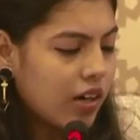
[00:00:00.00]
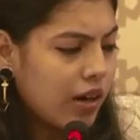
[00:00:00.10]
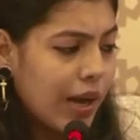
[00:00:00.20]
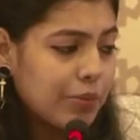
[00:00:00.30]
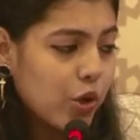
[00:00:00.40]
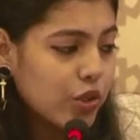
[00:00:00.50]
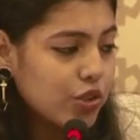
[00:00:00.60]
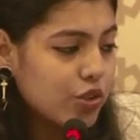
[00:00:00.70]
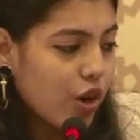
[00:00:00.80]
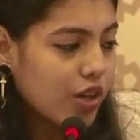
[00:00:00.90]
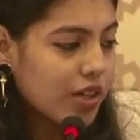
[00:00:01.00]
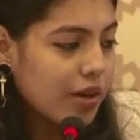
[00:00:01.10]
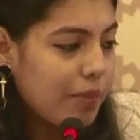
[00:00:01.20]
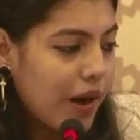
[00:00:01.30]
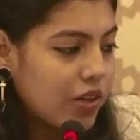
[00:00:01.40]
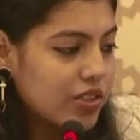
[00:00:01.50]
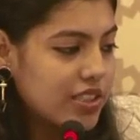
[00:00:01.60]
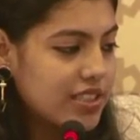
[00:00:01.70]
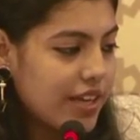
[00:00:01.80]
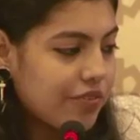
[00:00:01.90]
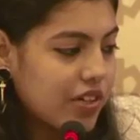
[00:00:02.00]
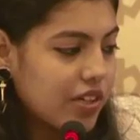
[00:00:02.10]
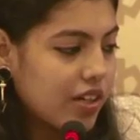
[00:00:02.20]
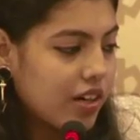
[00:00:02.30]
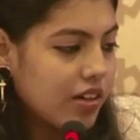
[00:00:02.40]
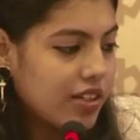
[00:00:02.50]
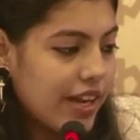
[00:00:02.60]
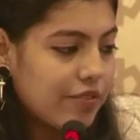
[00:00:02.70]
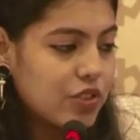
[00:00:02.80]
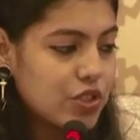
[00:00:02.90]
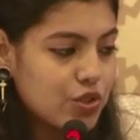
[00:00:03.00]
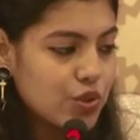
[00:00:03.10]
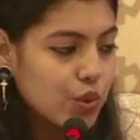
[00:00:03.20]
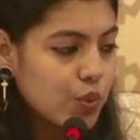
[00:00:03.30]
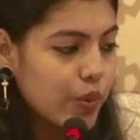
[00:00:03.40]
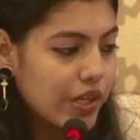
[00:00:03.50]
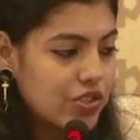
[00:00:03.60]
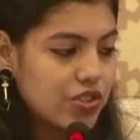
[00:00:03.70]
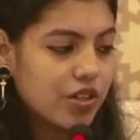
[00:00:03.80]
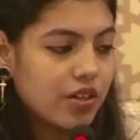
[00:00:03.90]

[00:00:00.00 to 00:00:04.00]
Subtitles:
I'm going to talk about the several levers through which